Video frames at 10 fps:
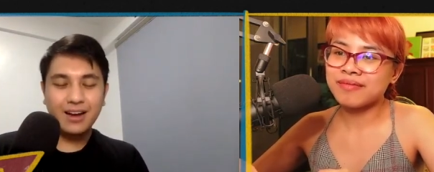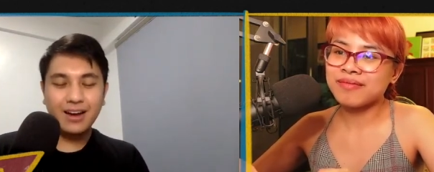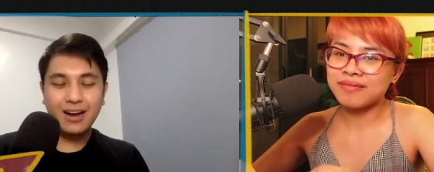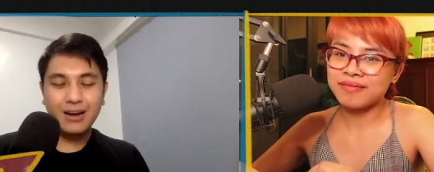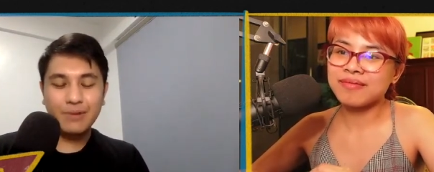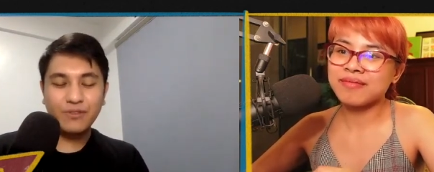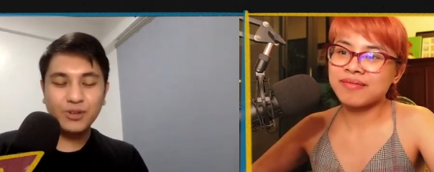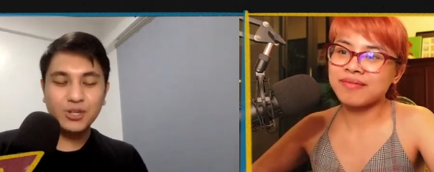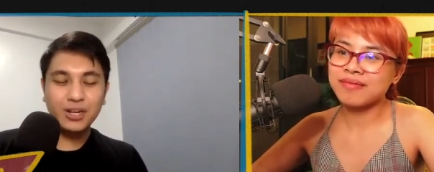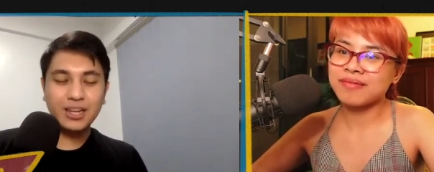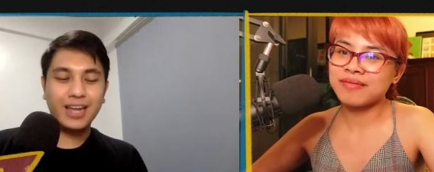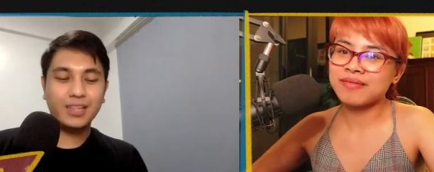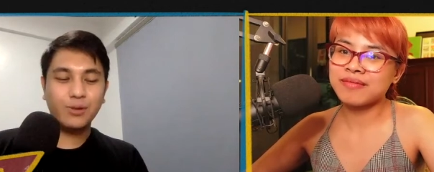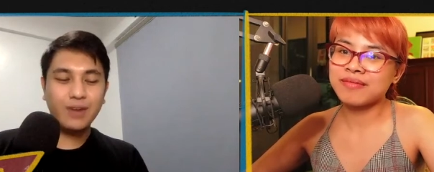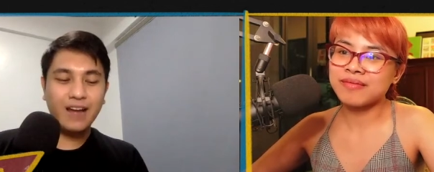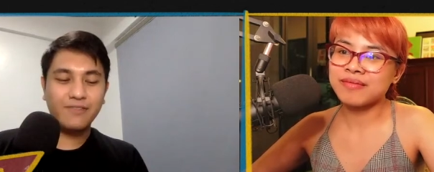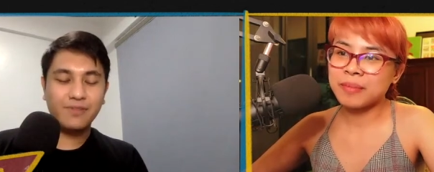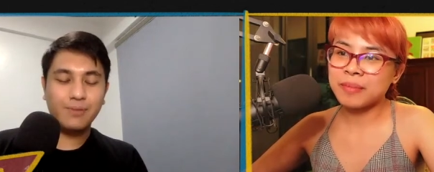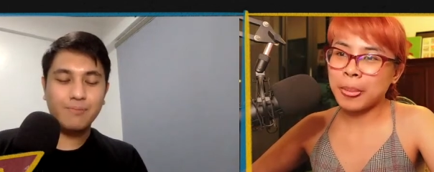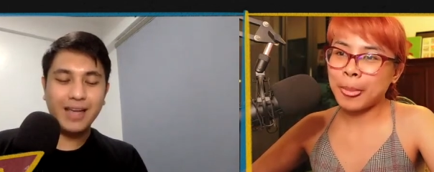Speaker 1: Um, unfortunately, I don't have the
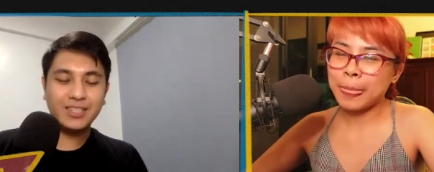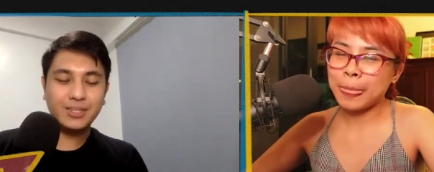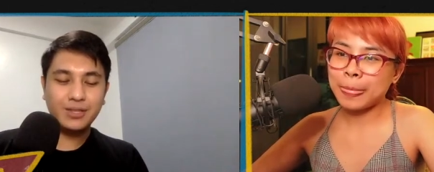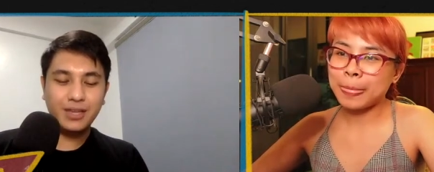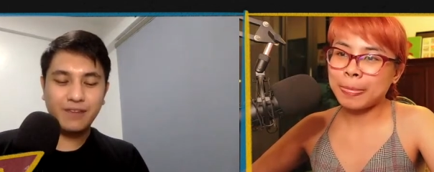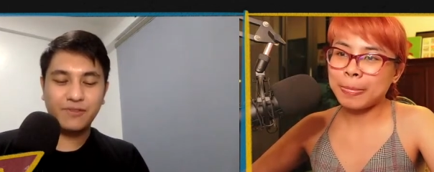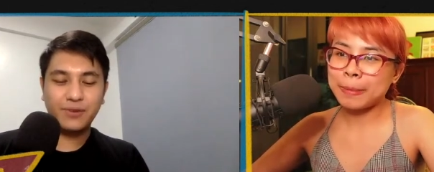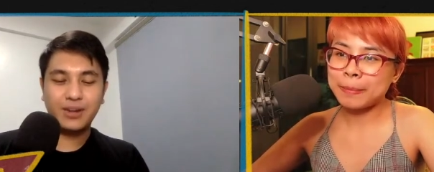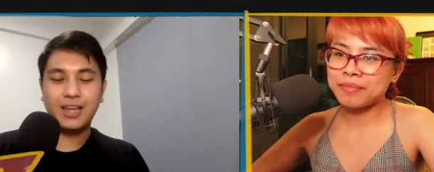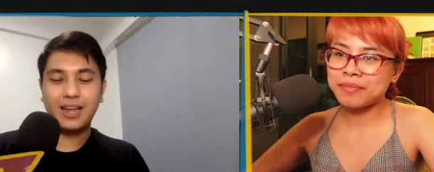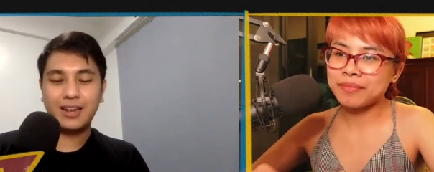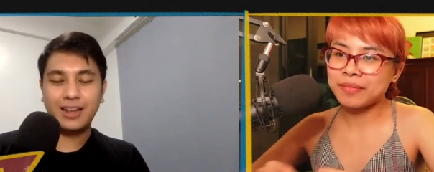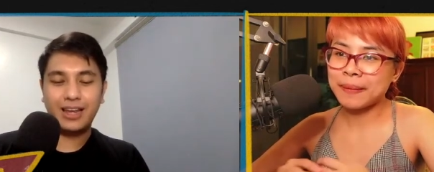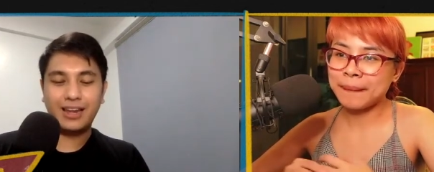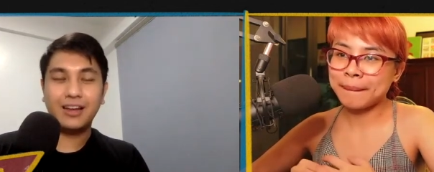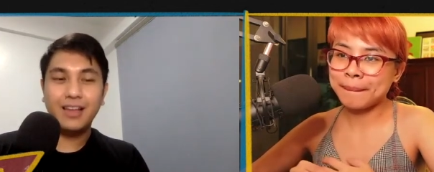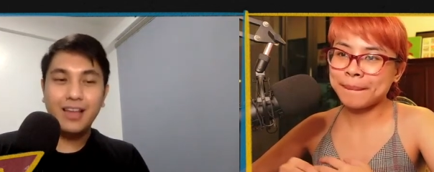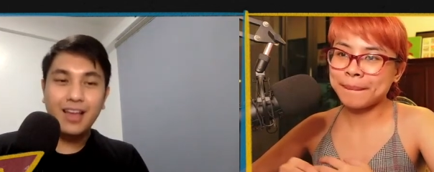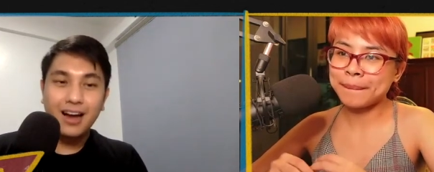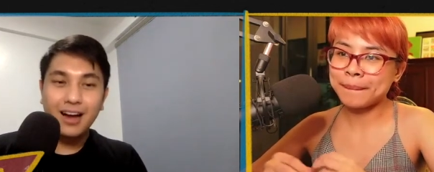best ink for it yet. Like,
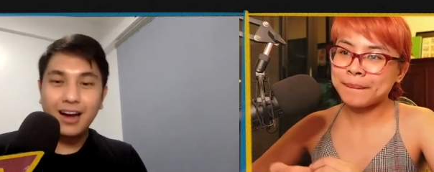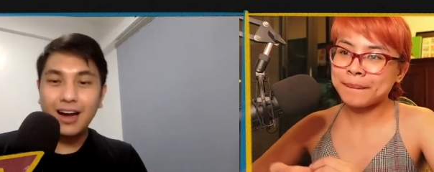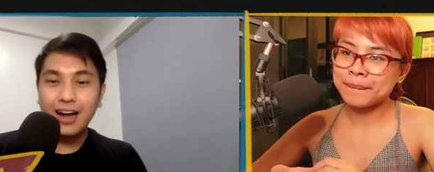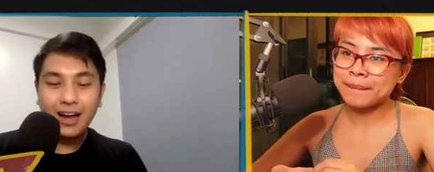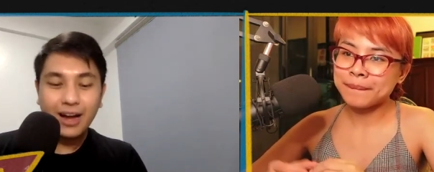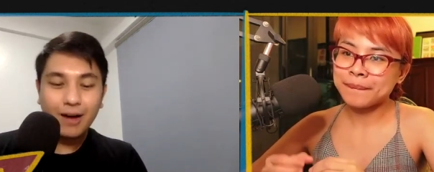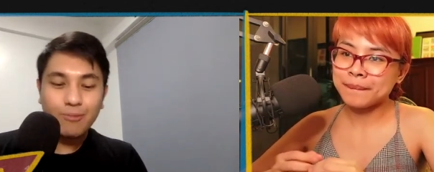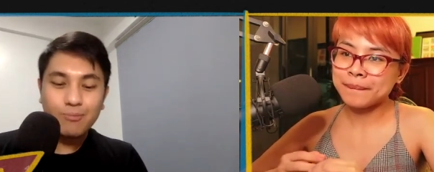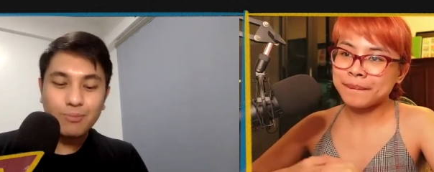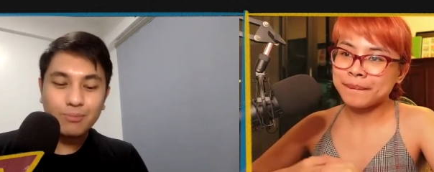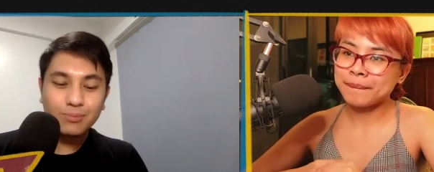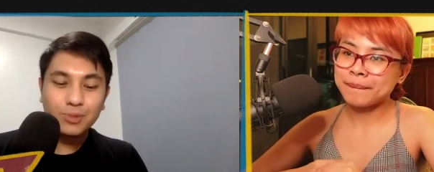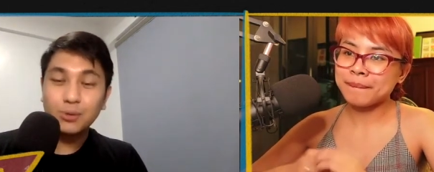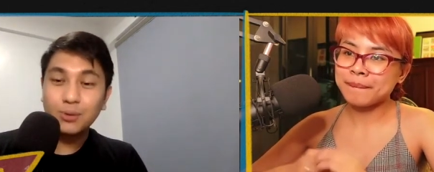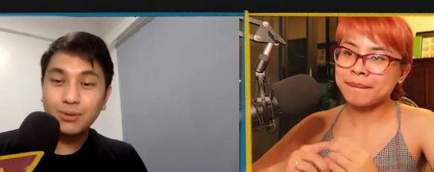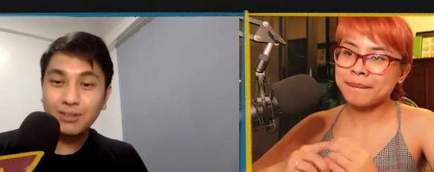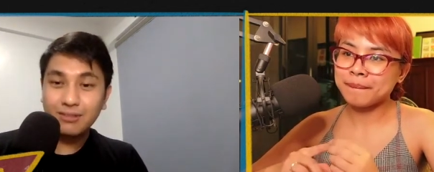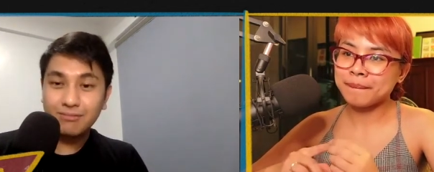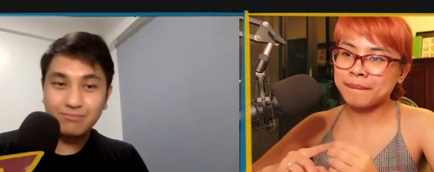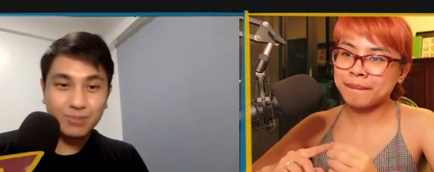um, do
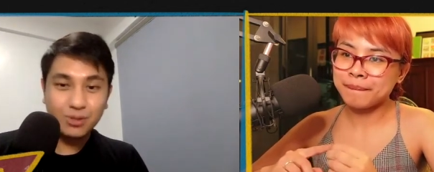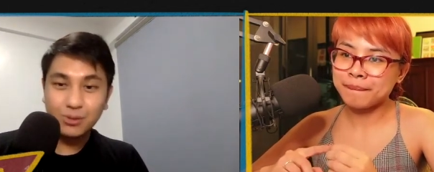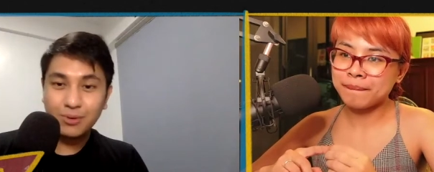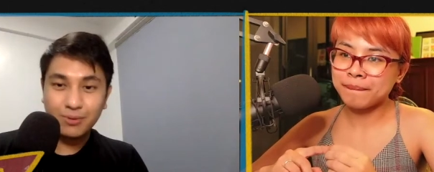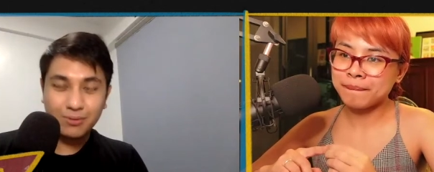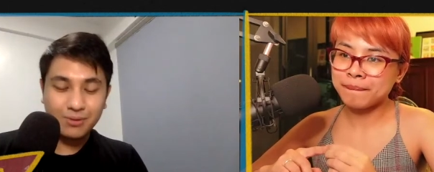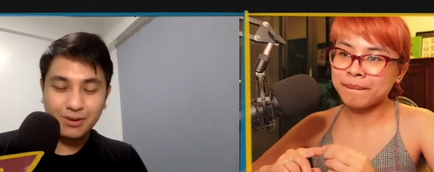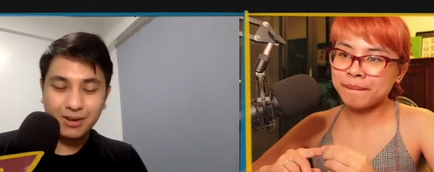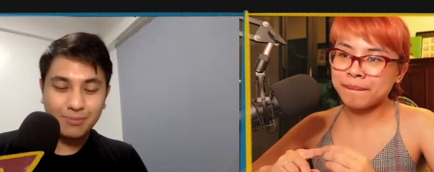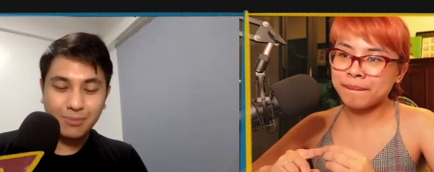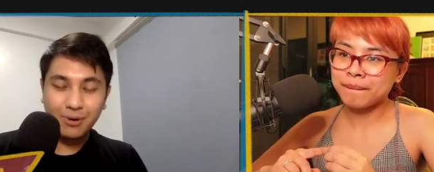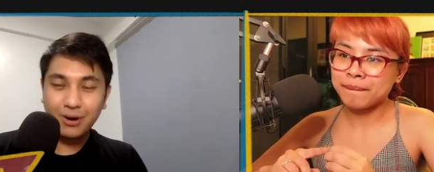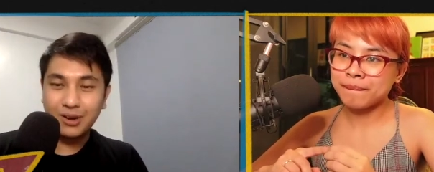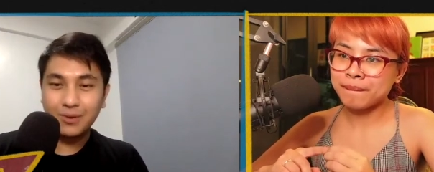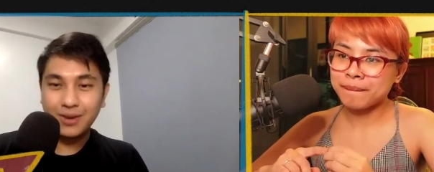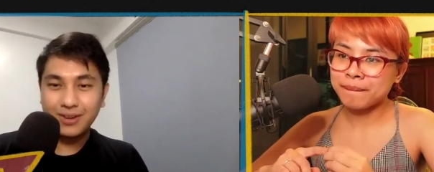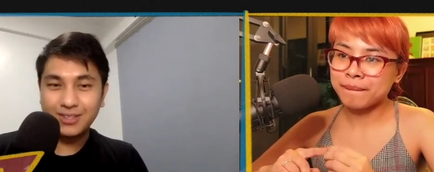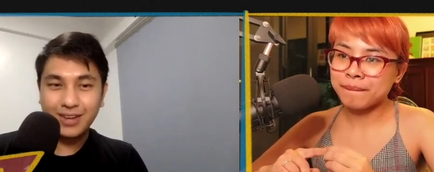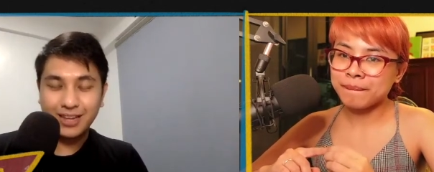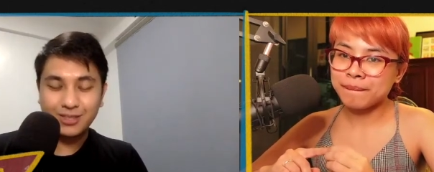do um, argue with us or
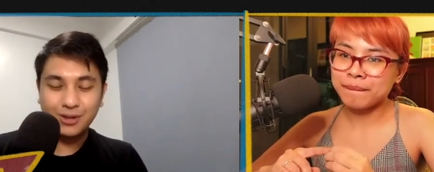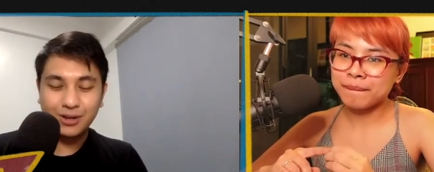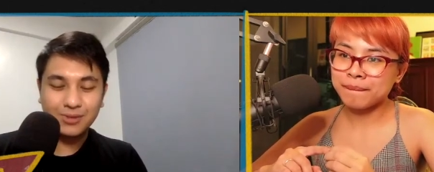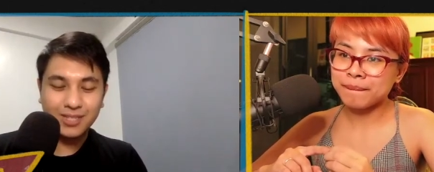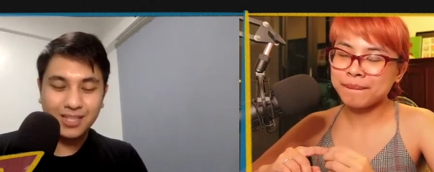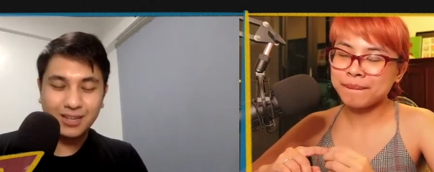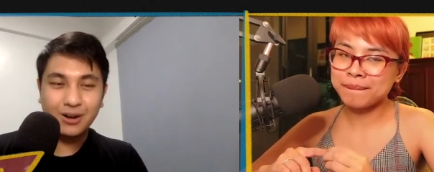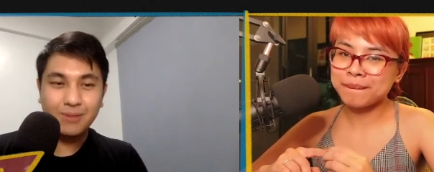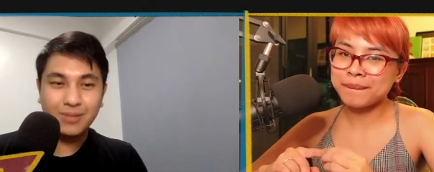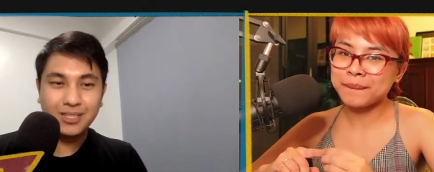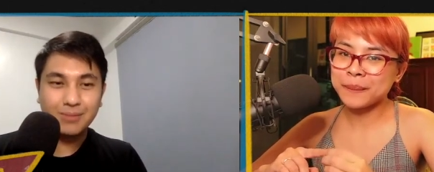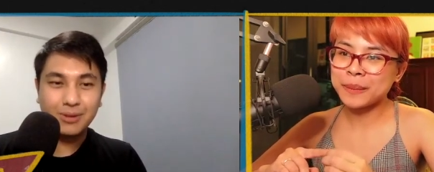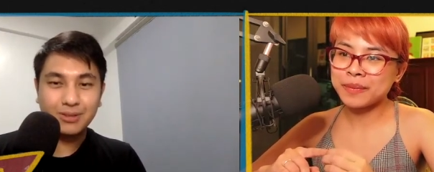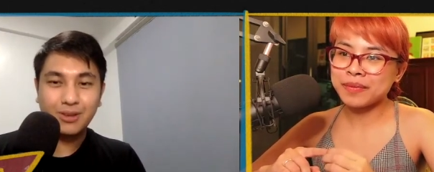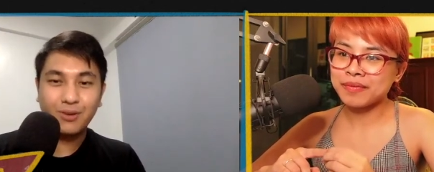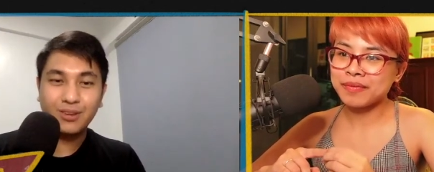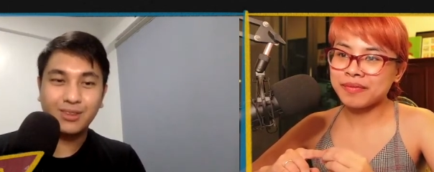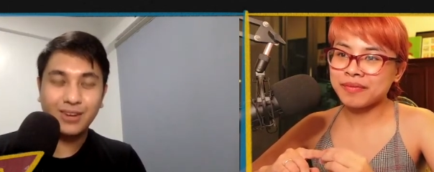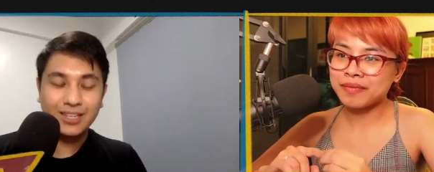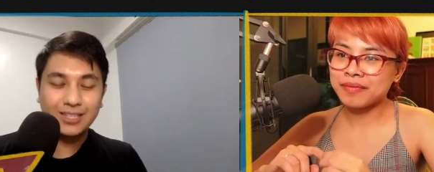like talk to us in the comments about your
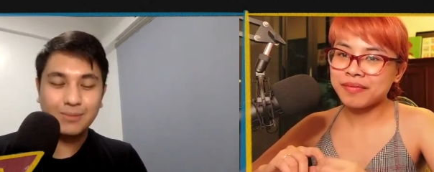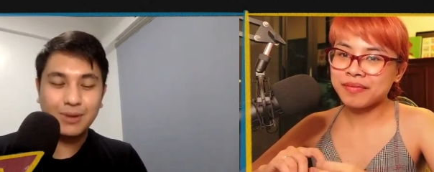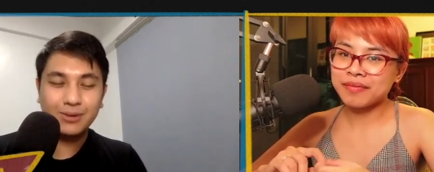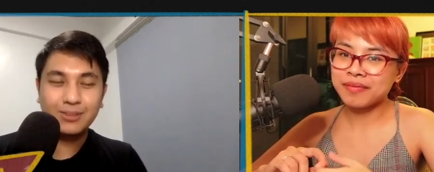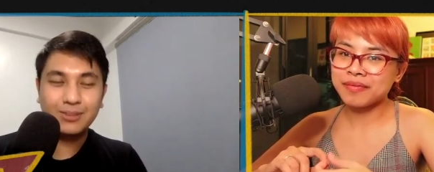thoughts about